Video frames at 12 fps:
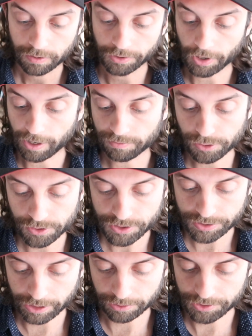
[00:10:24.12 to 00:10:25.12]

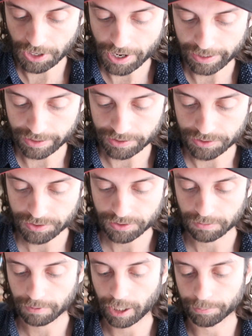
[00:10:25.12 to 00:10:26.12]
novels that are tie-ins
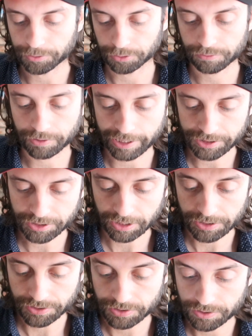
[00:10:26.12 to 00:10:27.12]
to popular
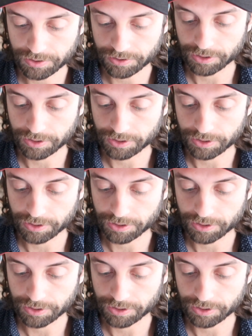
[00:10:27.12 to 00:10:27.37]
franchises.